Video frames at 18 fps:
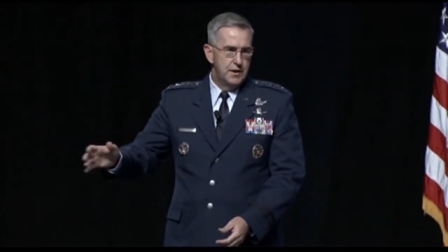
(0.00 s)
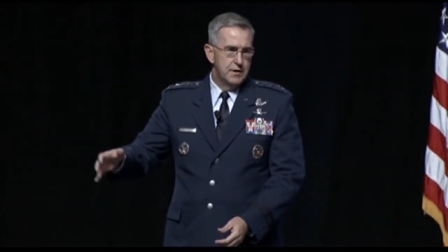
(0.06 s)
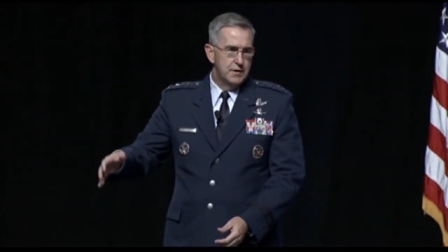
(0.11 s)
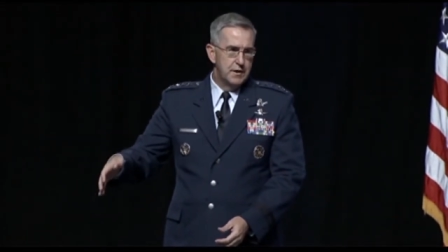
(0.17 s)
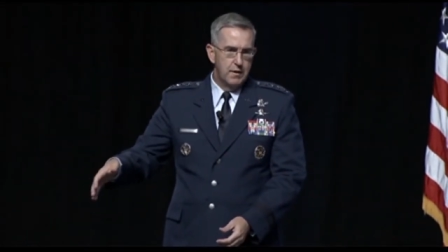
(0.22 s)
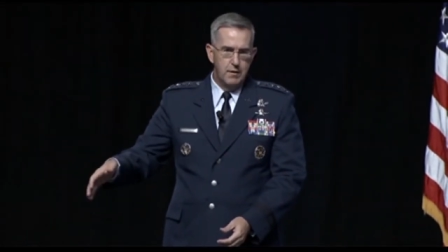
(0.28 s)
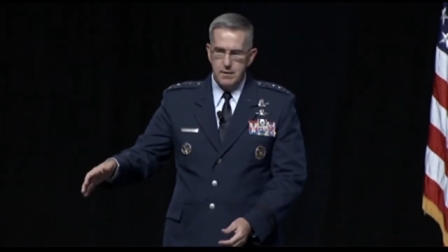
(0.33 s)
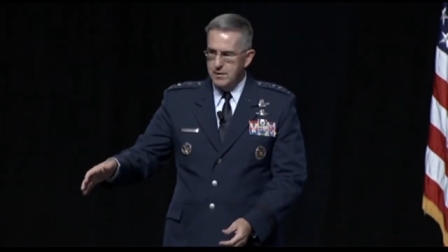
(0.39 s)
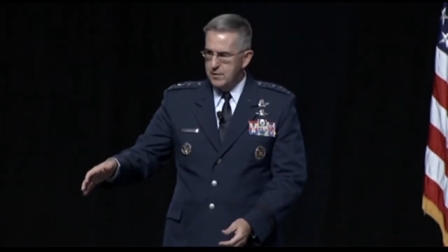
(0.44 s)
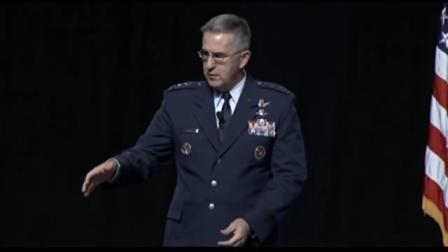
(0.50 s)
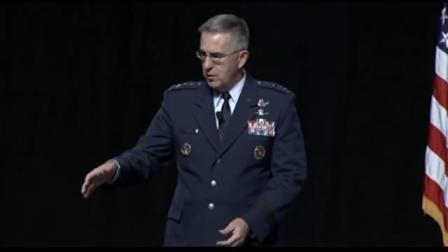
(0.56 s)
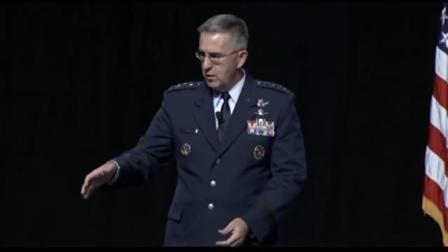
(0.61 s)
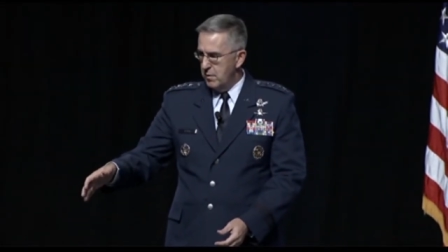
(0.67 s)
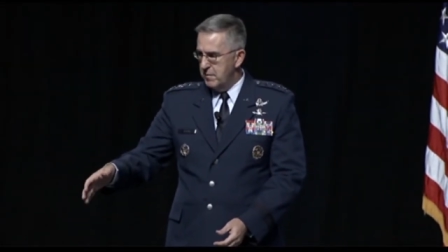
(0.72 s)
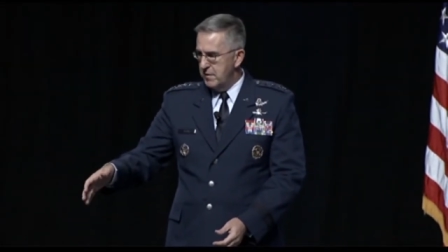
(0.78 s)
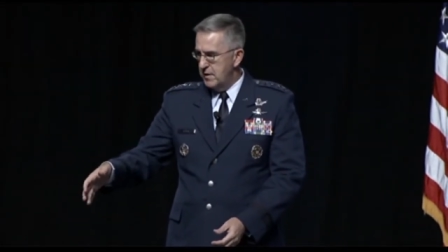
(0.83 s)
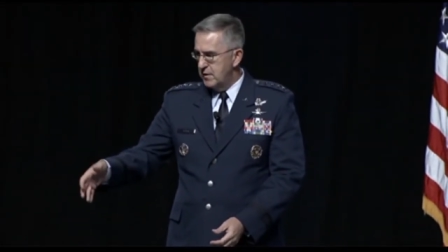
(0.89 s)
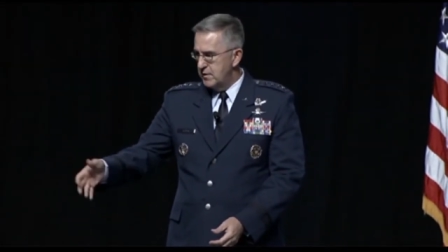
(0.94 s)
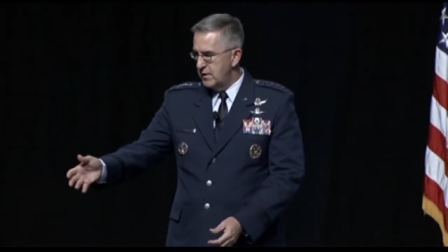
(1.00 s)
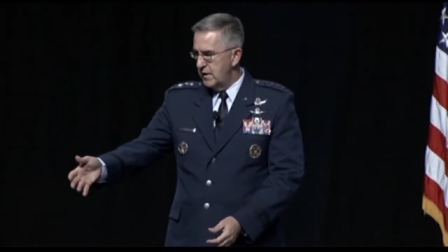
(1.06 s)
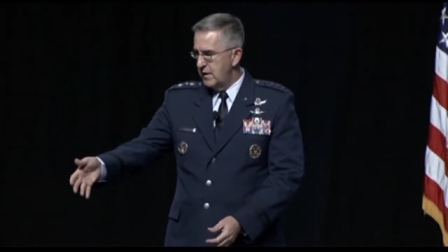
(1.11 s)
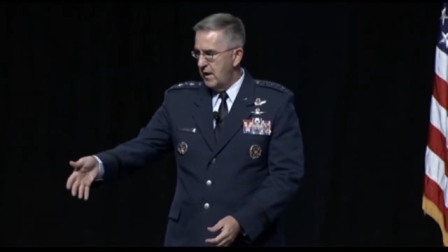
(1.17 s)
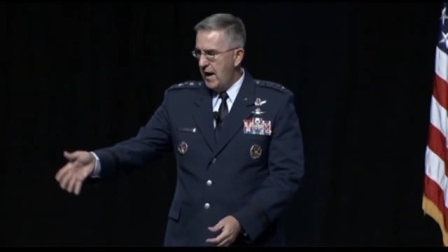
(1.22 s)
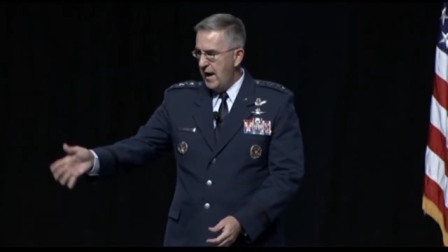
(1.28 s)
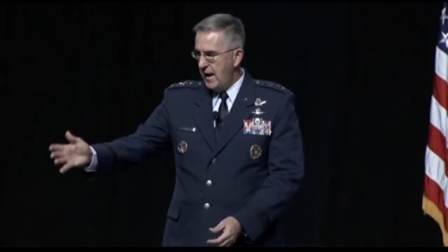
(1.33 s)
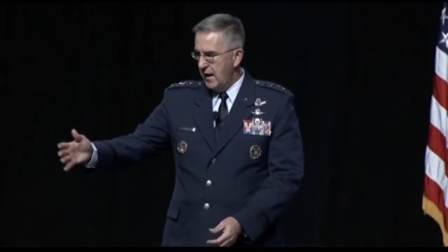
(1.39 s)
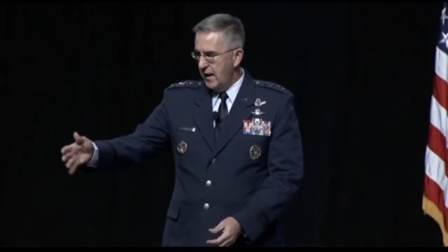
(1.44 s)
That's geosynchronous orbit.
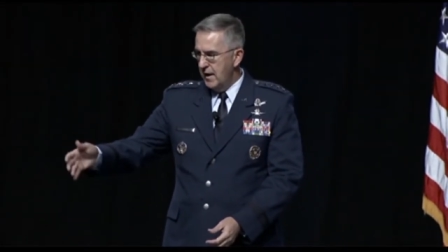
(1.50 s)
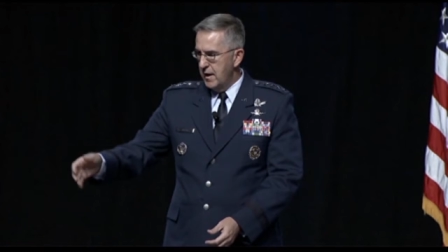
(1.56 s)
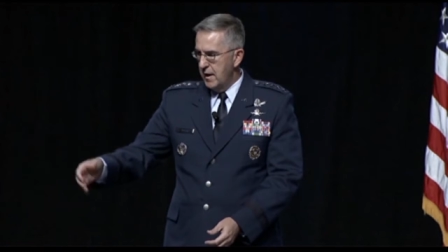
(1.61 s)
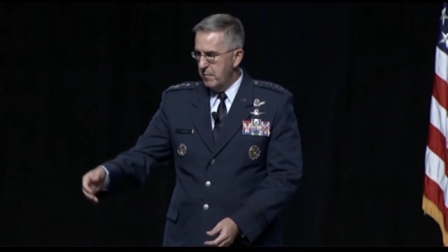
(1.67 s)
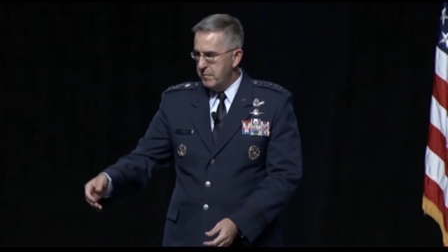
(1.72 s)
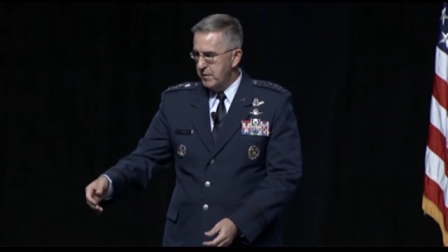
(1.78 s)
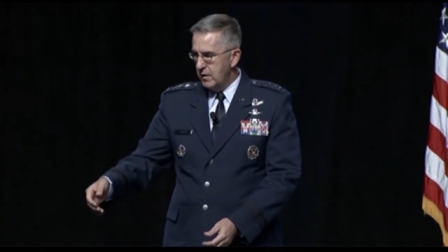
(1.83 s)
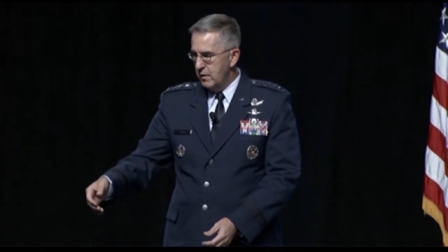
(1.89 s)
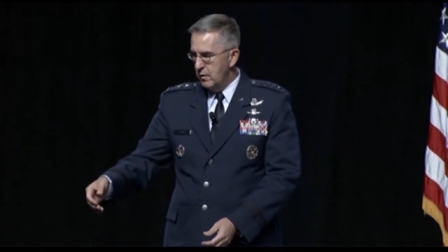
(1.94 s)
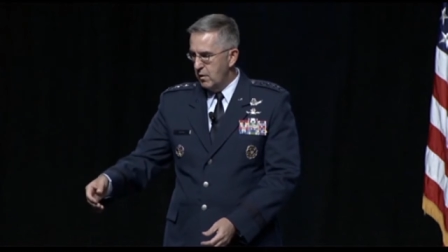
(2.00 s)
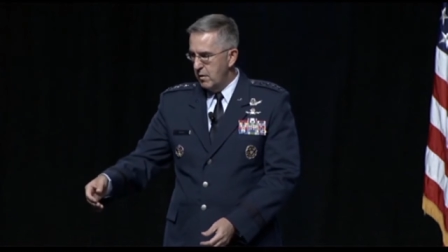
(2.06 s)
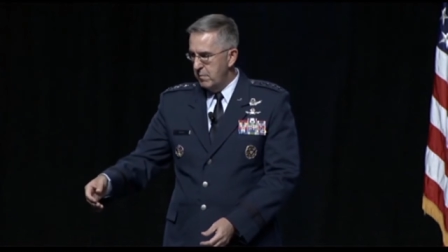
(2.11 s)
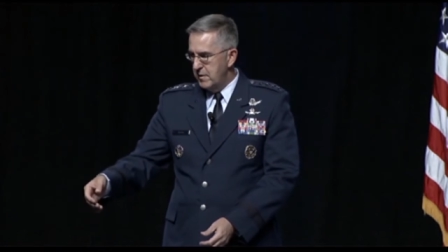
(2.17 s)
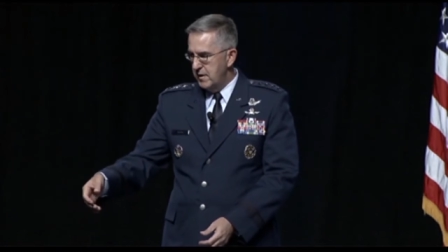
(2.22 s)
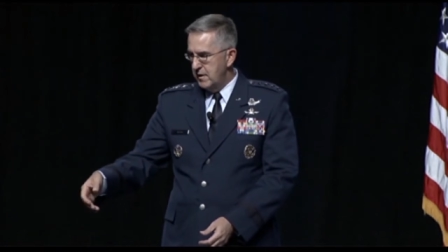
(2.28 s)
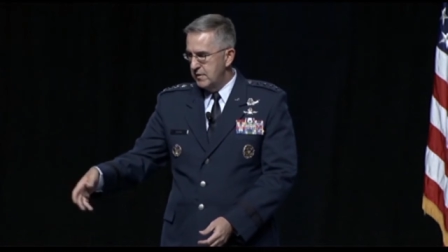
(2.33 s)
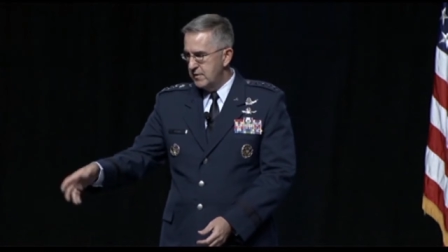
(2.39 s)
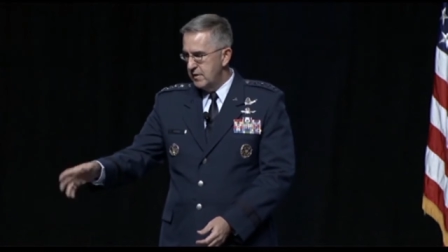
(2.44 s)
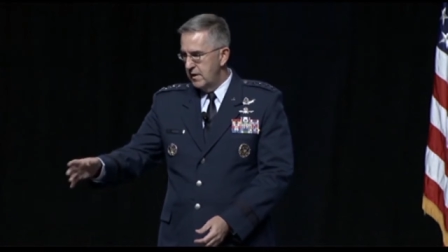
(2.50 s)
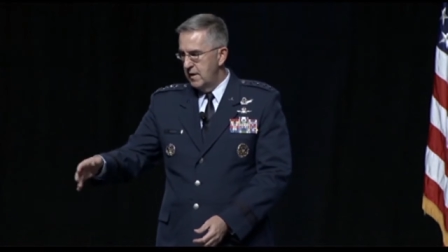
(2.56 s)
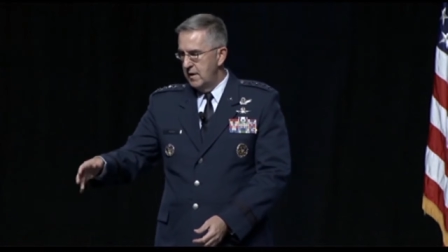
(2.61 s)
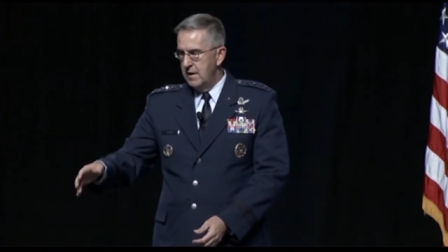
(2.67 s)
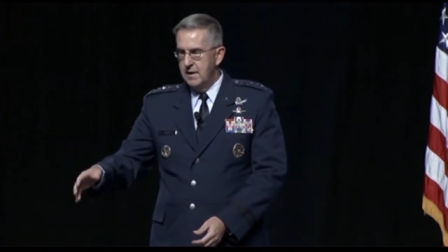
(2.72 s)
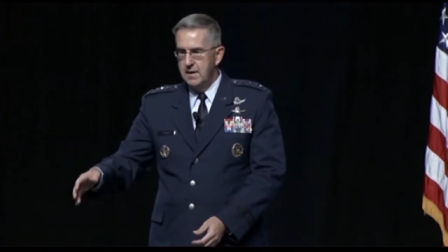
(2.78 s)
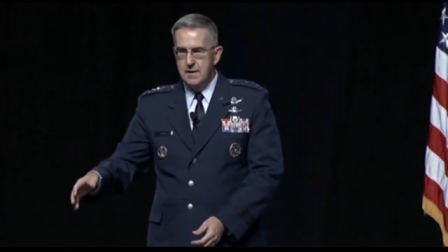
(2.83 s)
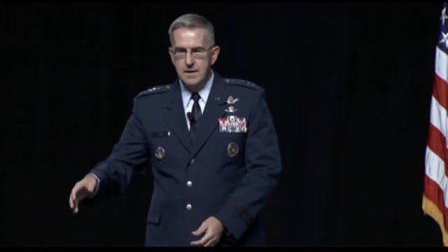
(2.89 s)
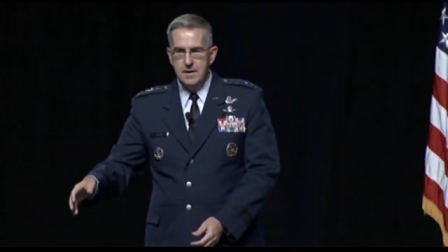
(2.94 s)
You see the highly elliptical orbit. You
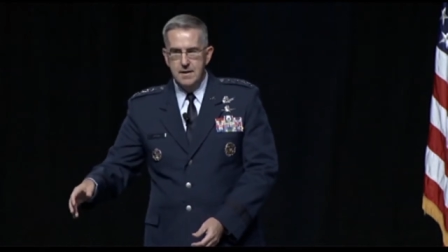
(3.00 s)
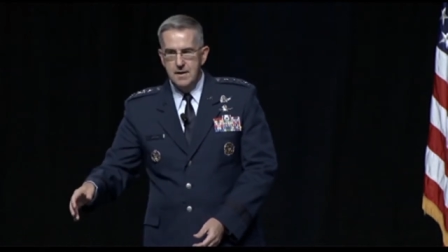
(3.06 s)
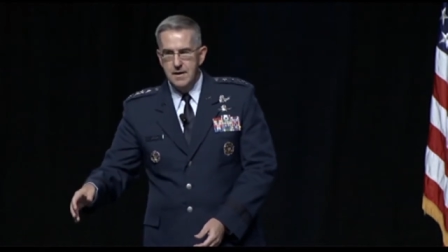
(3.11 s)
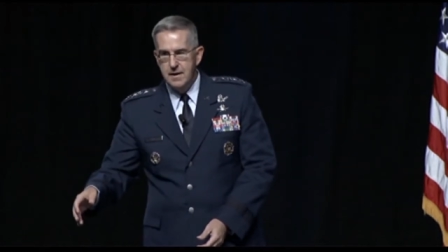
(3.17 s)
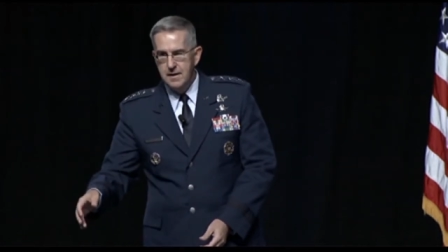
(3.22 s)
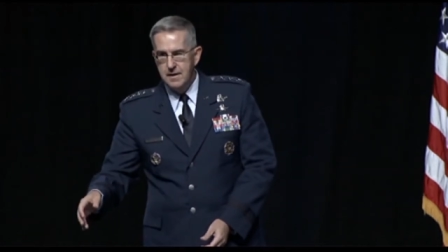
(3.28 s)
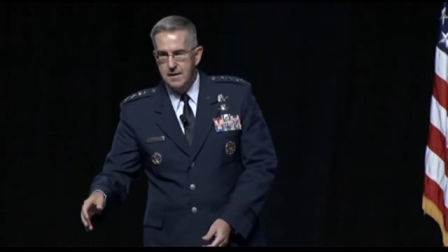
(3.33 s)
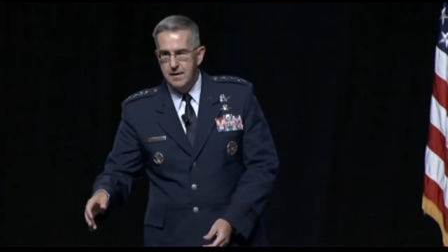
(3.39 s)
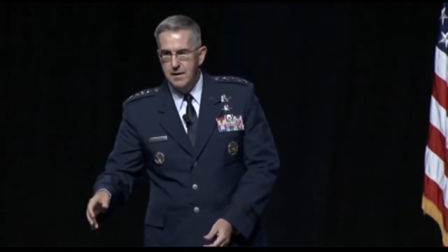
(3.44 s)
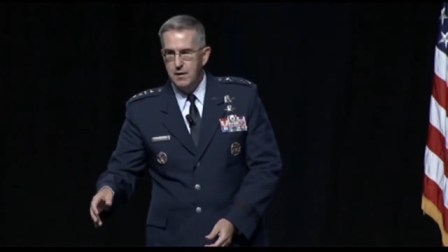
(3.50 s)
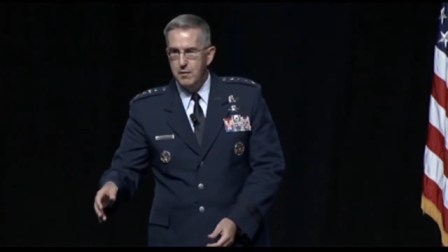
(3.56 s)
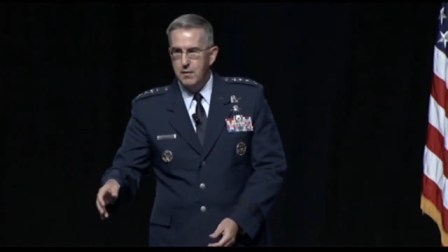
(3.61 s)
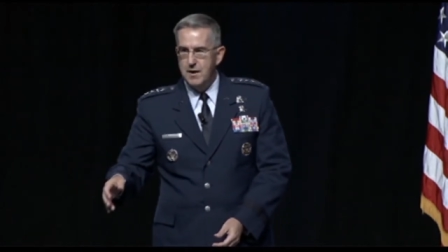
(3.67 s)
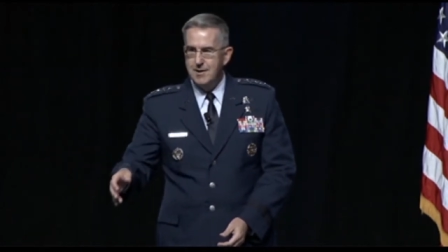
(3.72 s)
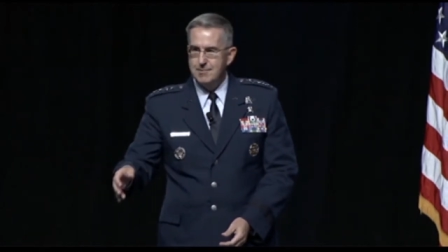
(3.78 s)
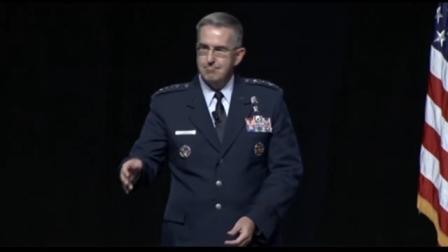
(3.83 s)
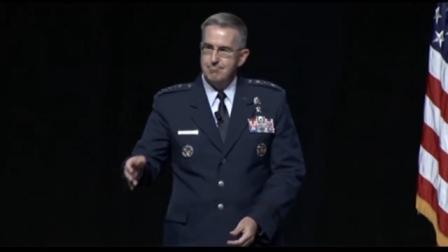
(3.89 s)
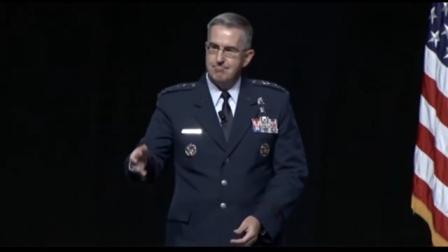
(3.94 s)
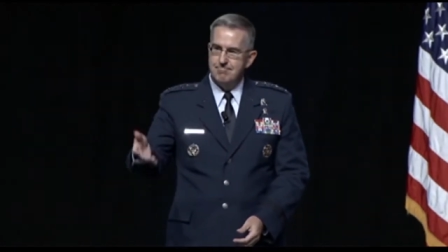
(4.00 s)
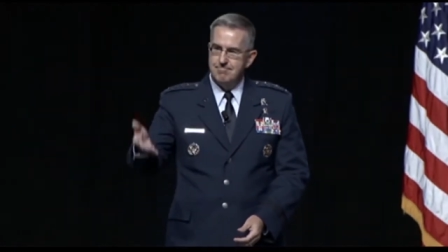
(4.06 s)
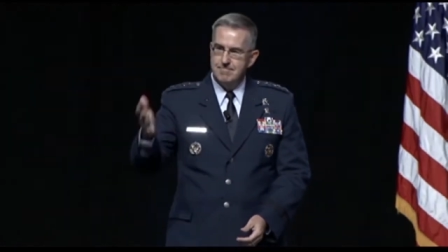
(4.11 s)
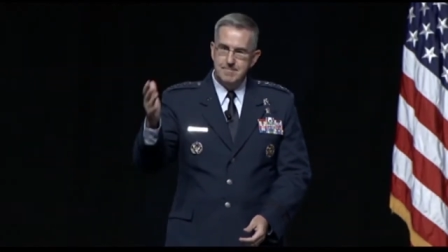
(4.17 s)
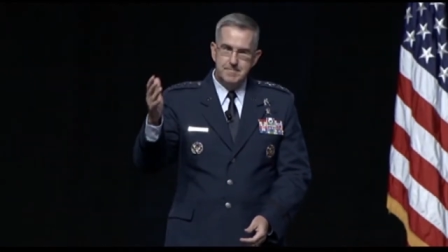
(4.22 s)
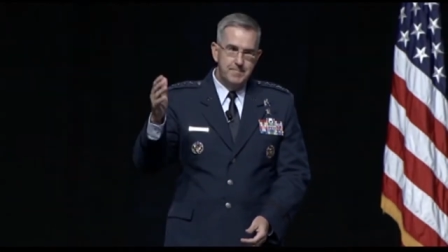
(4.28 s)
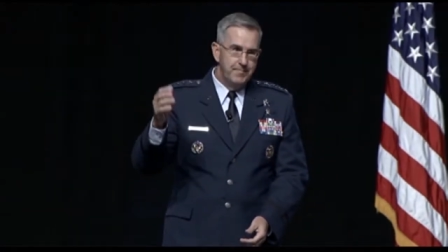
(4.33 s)
see, you know what?